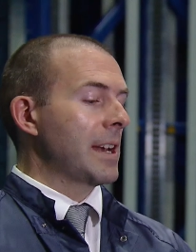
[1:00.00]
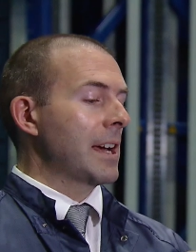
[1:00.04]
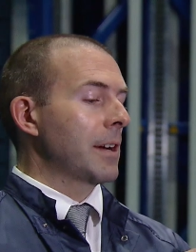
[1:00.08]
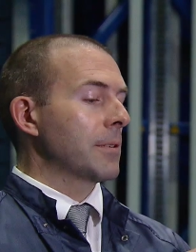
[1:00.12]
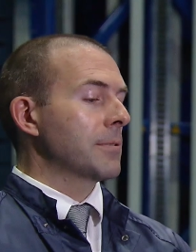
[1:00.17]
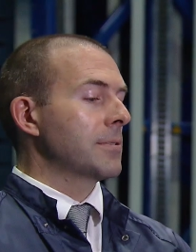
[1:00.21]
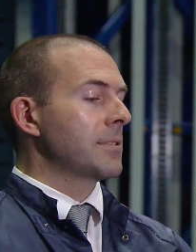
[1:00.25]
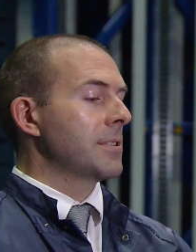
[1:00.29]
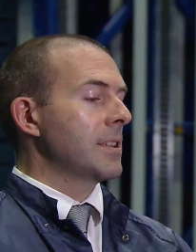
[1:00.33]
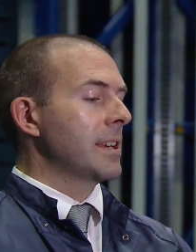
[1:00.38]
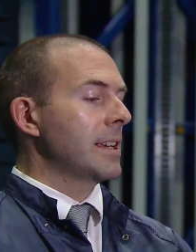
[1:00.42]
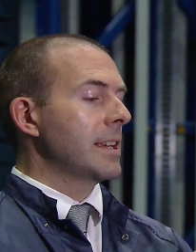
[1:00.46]

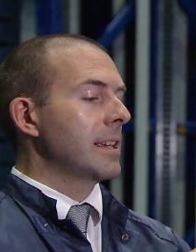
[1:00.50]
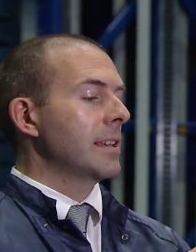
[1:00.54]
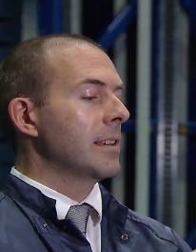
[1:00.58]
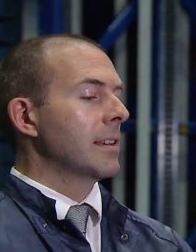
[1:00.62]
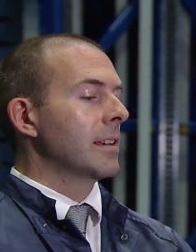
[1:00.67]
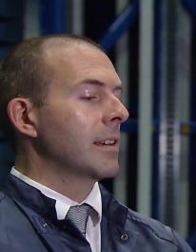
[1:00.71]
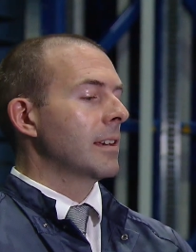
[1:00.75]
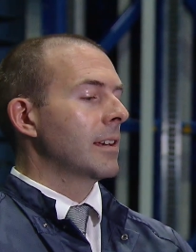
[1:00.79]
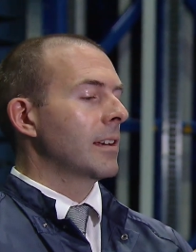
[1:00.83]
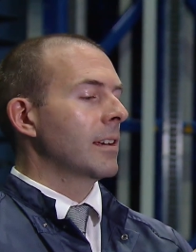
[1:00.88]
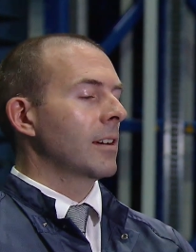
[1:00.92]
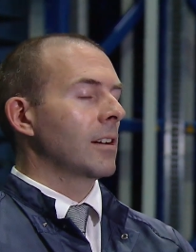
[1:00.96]
now see
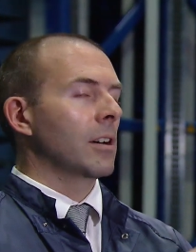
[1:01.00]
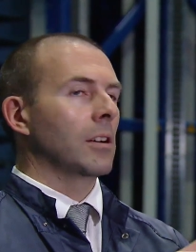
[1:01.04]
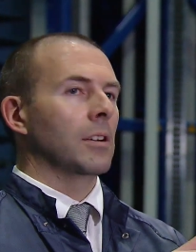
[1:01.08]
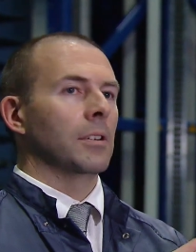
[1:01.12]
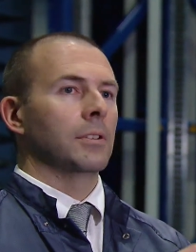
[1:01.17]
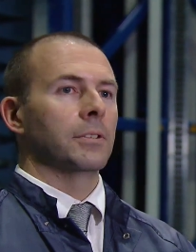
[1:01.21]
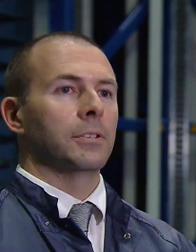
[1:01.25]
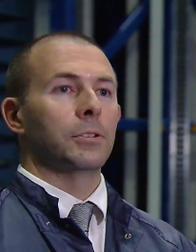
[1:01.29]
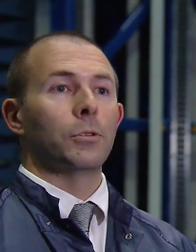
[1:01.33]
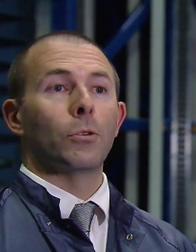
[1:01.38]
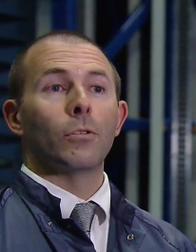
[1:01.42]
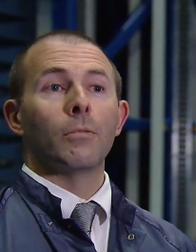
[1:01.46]

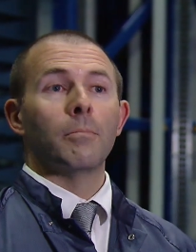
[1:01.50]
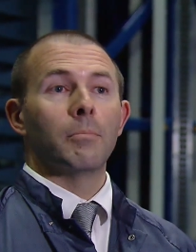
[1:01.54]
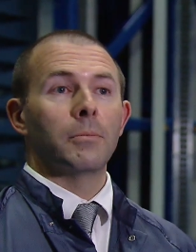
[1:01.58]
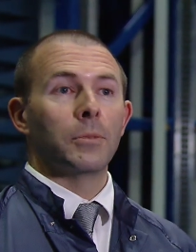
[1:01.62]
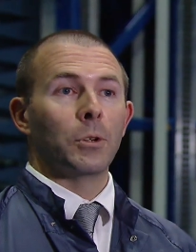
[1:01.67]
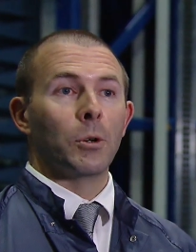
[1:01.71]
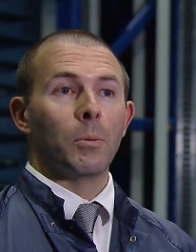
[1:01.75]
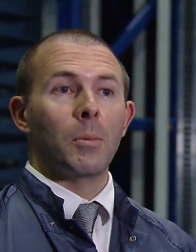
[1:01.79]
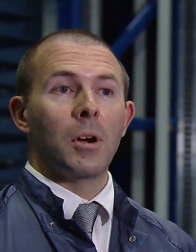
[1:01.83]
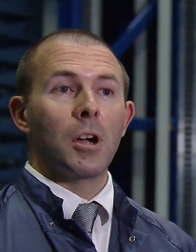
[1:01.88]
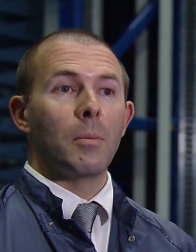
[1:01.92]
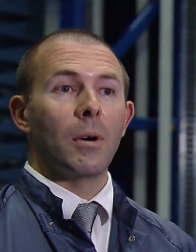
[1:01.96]
on your,
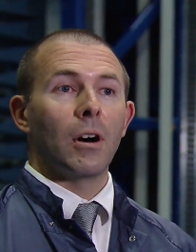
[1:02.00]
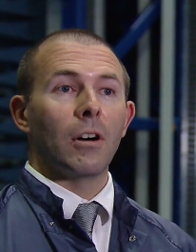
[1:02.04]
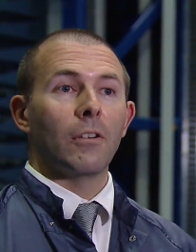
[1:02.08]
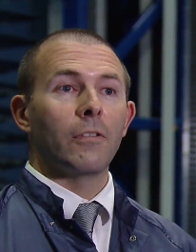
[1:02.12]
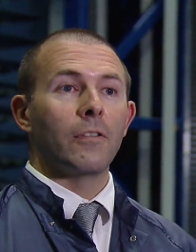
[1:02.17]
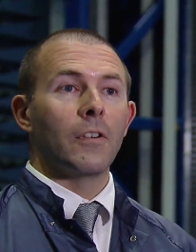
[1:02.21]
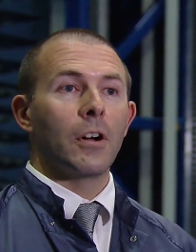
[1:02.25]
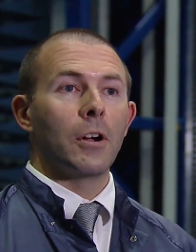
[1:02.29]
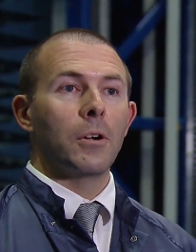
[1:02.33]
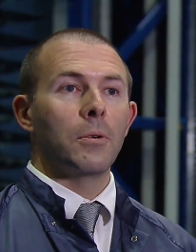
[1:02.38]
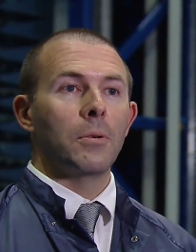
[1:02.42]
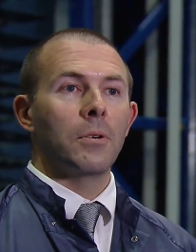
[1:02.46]
your mobile
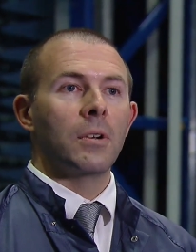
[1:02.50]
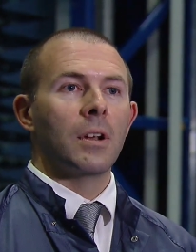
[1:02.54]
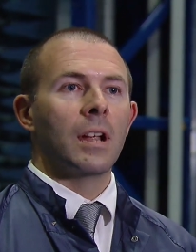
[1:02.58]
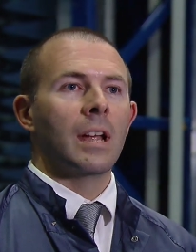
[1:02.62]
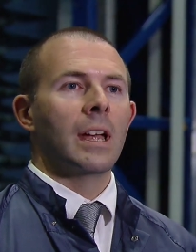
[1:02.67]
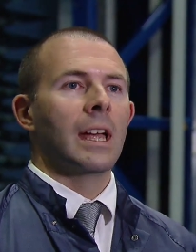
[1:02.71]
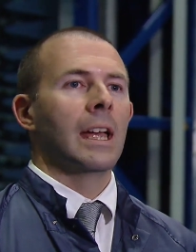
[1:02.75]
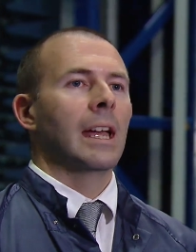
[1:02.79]
phone.